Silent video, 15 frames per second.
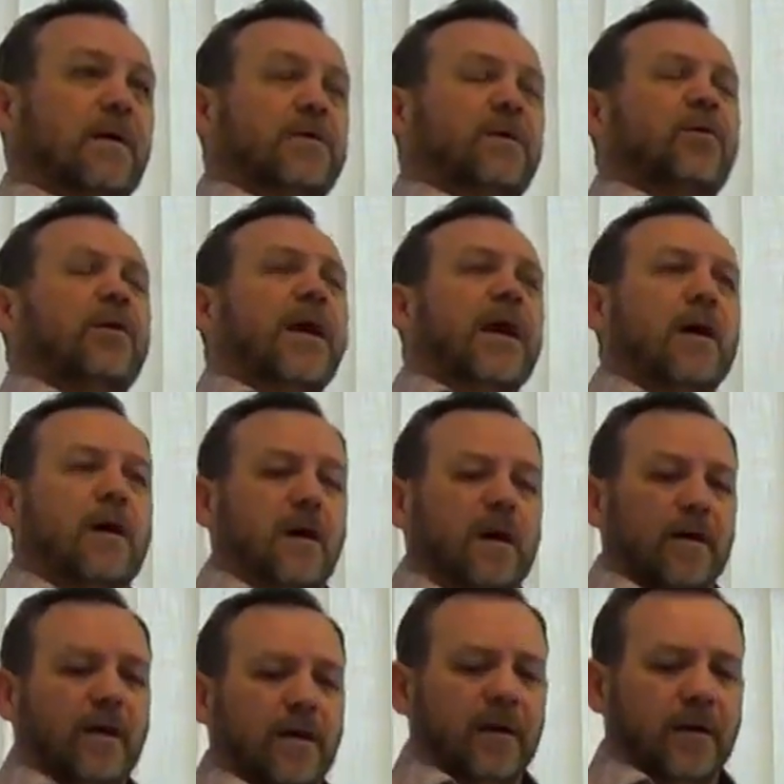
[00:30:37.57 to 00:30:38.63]
So
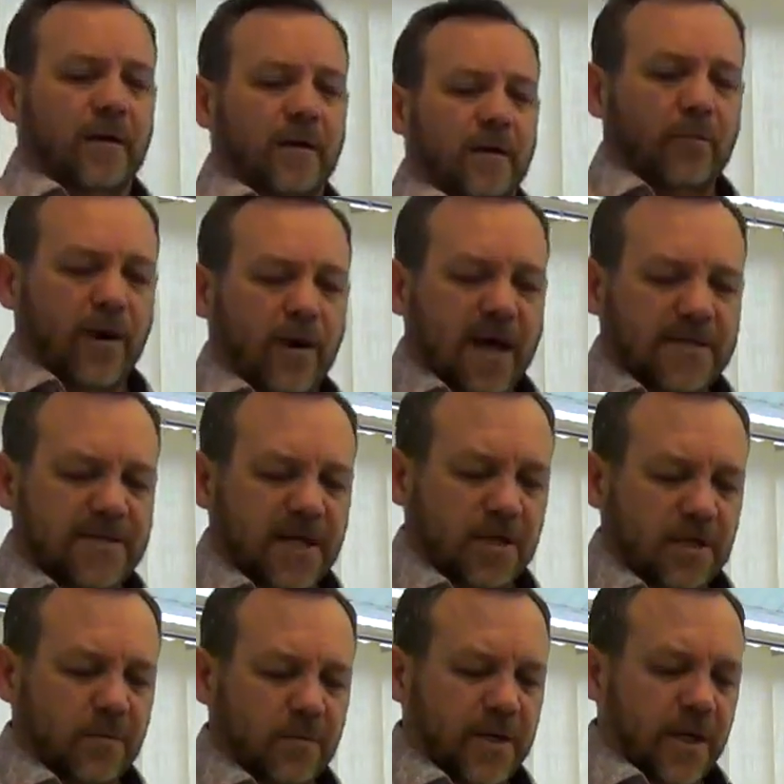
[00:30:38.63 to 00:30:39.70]
now, when I
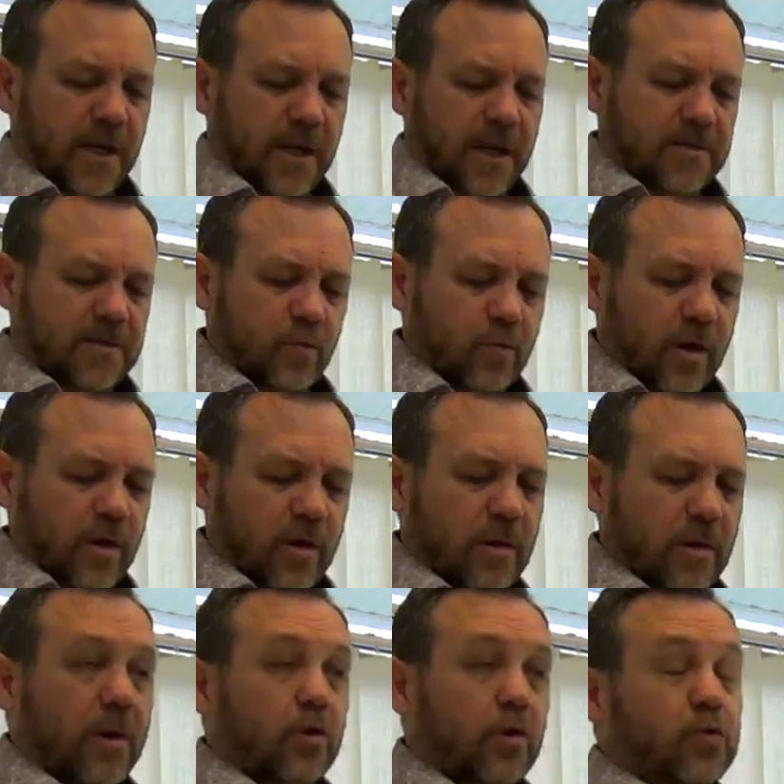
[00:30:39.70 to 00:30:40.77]
said at the beginning, this is one of
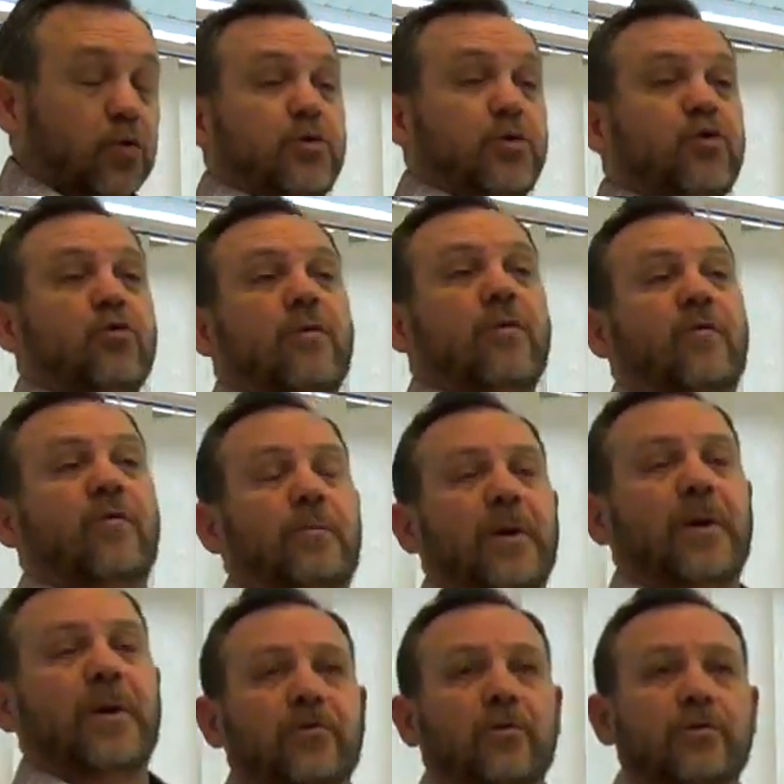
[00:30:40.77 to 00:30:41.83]
the most beautiful
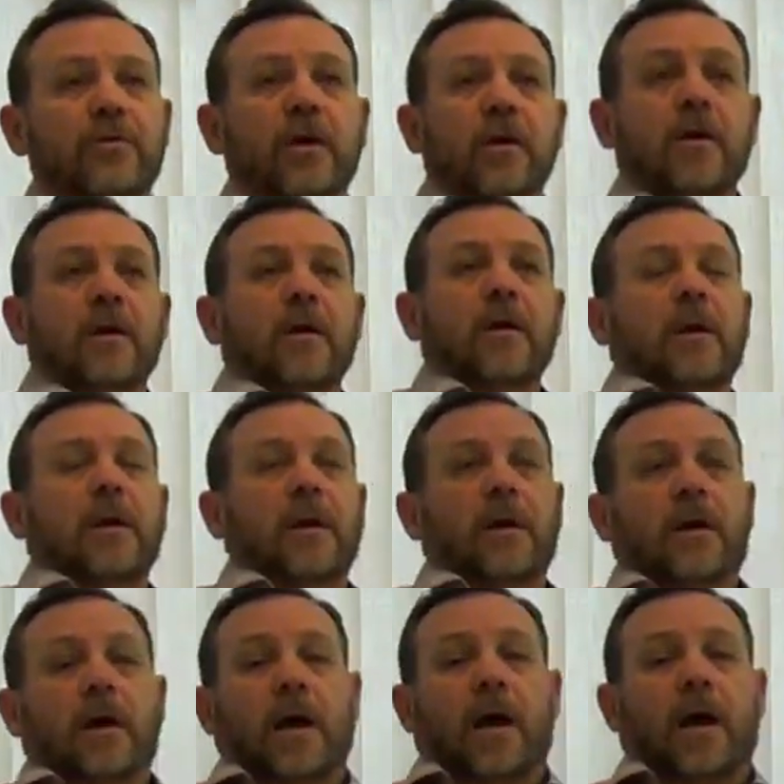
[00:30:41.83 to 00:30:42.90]
pictures
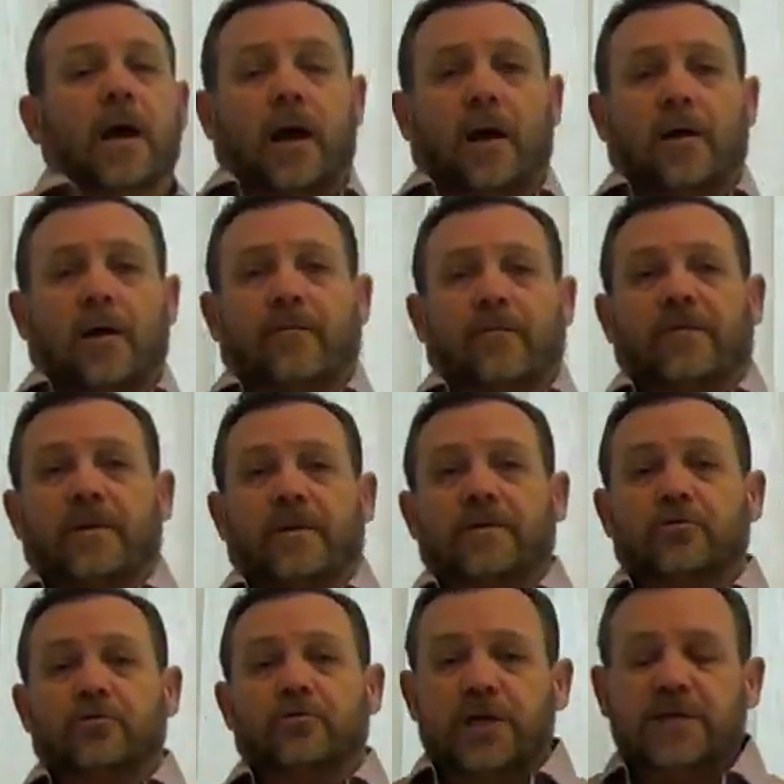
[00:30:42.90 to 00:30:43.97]
of
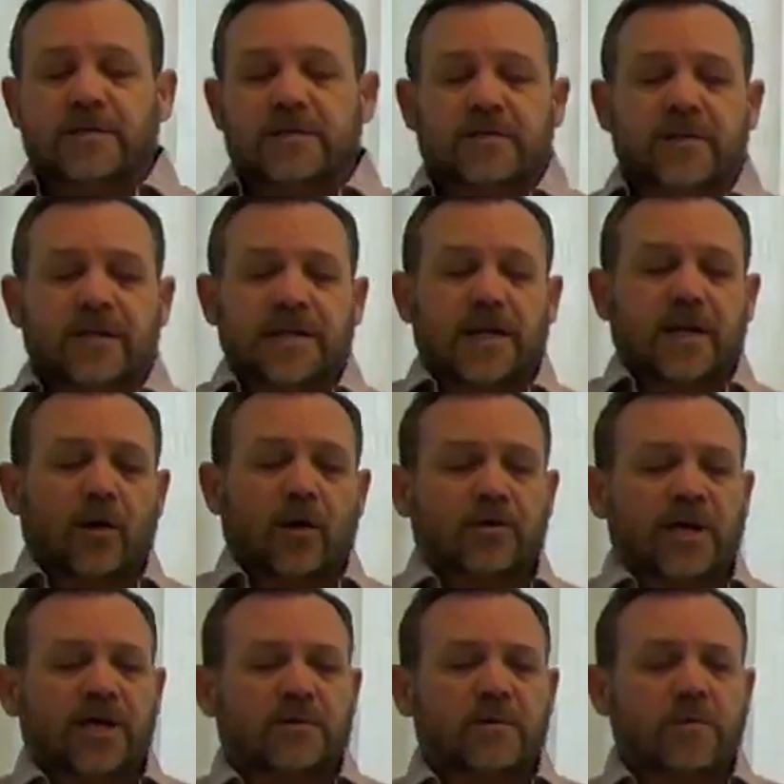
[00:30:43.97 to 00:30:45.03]
Jesus in the Old
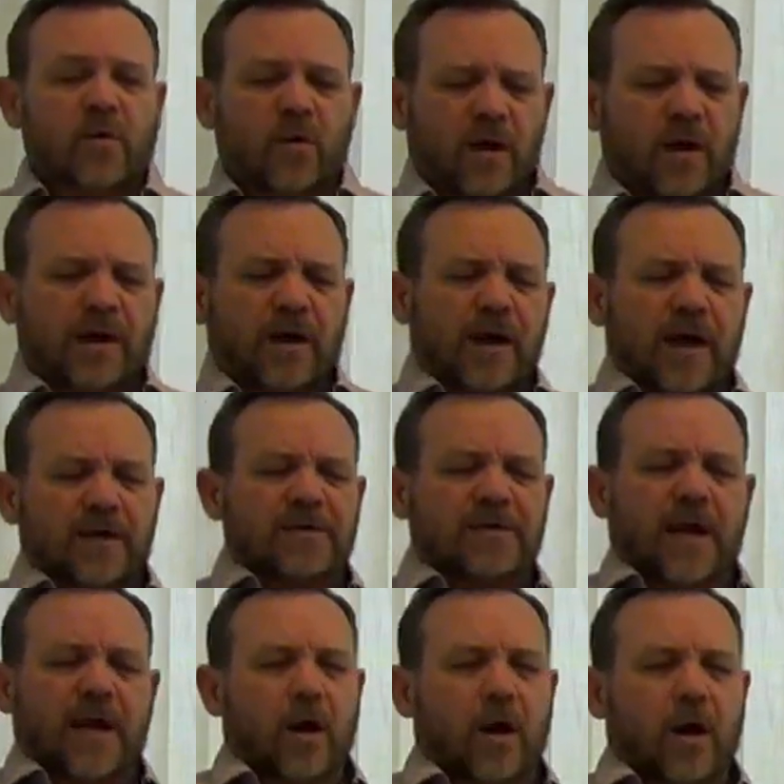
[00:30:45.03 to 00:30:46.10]
Testament. I
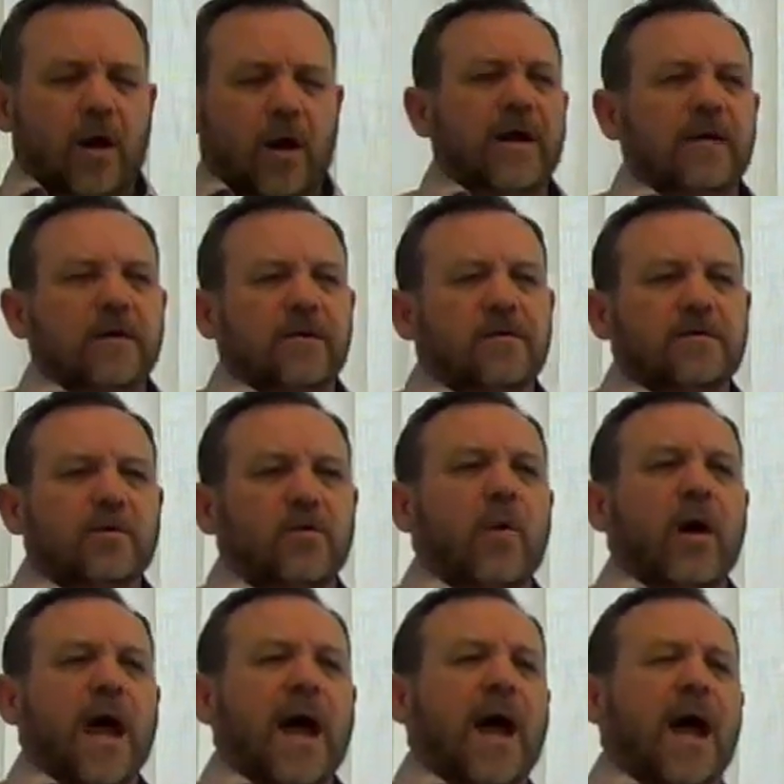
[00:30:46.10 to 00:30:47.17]
say, okay,
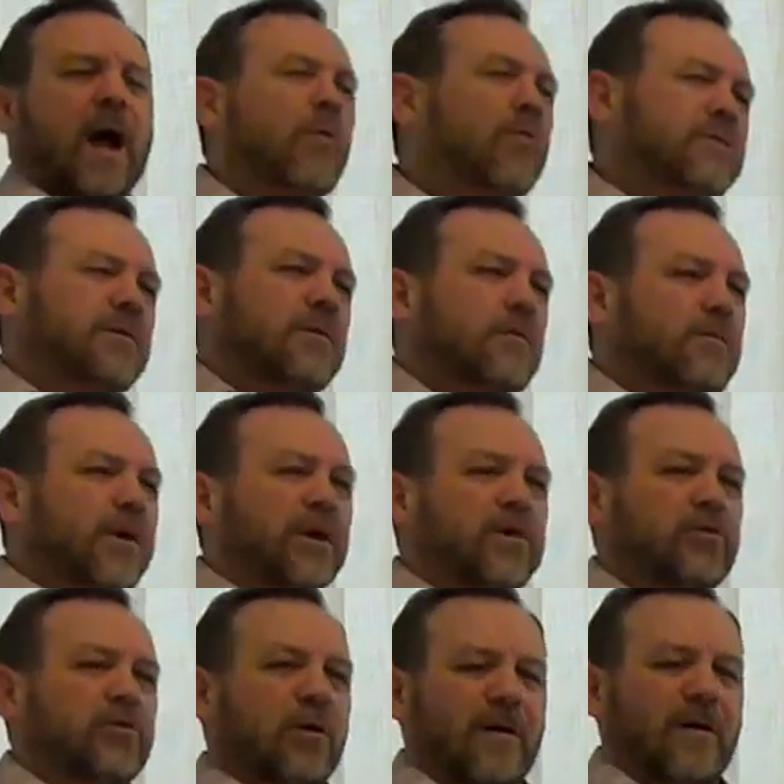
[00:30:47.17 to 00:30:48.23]
so how is it a
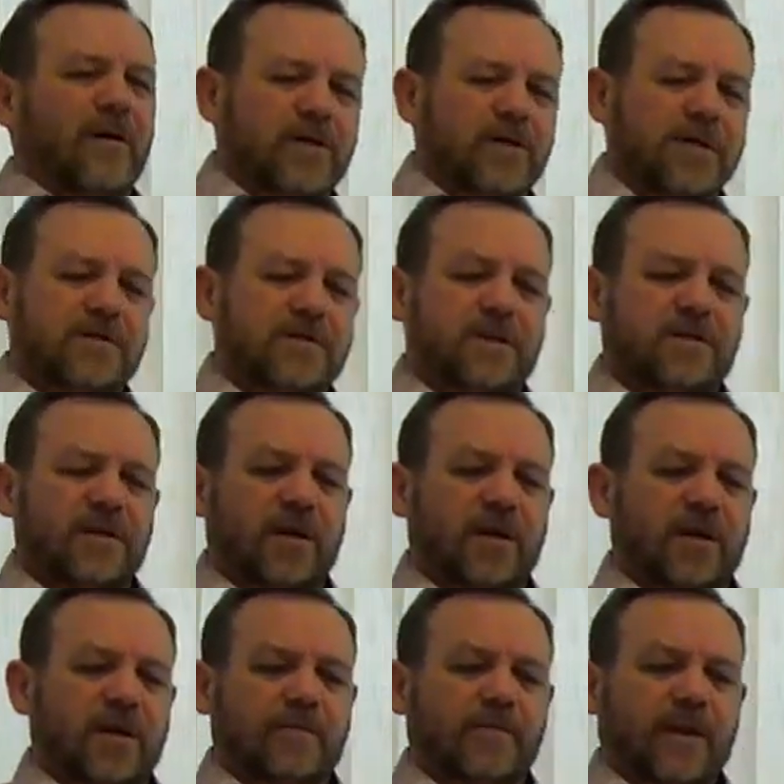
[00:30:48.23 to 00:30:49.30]
picture of Jesus
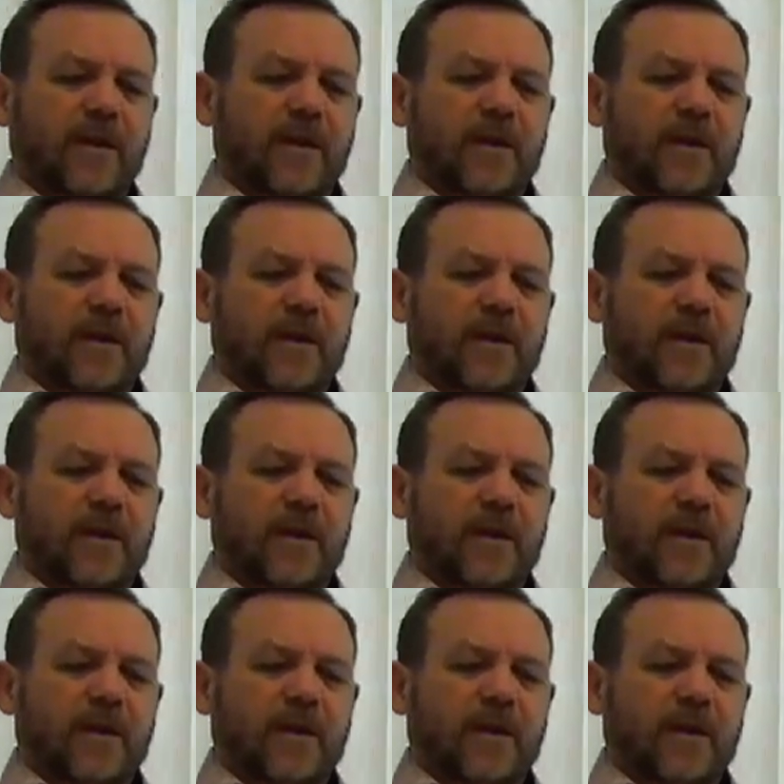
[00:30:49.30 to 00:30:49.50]
here?